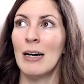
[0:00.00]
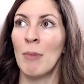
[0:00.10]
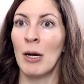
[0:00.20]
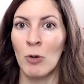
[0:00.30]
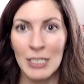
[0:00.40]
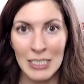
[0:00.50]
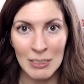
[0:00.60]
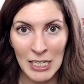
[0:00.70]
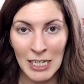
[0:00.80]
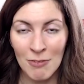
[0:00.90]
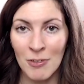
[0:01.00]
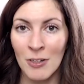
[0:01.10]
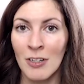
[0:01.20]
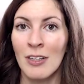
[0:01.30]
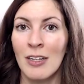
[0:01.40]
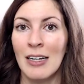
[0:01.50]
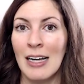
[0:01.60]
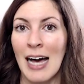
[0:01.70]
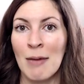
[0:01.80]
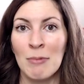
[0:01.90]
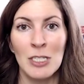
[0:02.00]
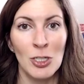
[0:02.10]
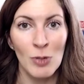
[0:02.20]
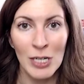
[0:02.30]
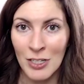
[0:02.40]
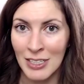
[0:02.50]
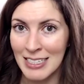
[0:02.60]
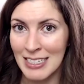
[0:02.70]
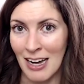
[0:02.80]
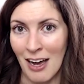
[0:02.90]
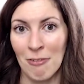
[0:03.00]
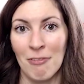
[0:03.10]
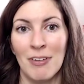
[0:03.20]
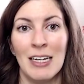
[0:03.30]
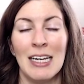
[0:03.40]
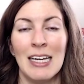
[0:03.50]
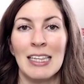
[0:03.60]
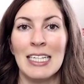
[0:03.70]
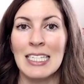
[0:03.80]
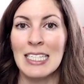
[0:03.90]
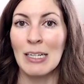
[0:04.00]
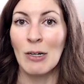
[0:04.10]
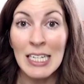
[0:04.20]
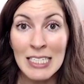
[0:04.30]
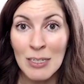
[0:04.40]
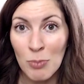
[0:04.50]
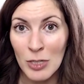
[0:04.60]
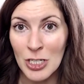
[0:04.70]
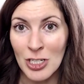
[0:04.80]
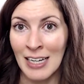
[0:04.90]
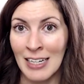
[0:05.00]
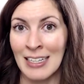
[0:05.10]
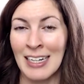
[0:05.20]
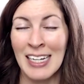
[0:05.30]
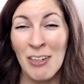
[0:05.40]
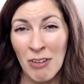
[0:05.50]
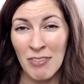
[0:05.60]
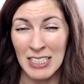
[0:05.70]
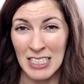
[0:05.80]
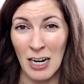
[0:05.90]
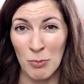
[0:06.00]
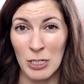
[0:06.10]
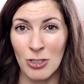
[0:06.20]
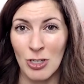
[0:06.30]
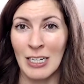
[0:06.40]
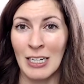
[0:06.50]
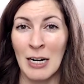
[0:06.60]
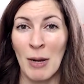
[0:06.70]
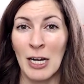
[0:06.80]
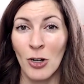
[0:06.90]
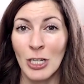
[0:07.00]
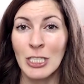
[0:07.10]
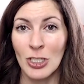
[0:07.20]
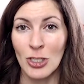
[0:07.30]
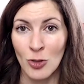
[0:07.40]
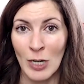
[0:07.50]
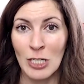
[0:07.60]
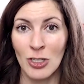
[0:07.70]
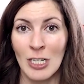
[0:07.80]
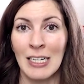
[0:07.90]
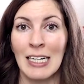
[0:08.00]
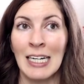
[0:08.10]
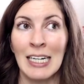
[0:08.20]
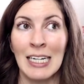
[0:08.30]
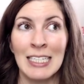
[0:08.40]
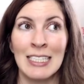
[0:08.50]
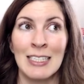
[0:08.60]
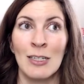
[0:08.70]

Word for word: my work is meaningful. I'm doing good stuff. This is appreciated. And even if it's not appreciated in my current situation, it is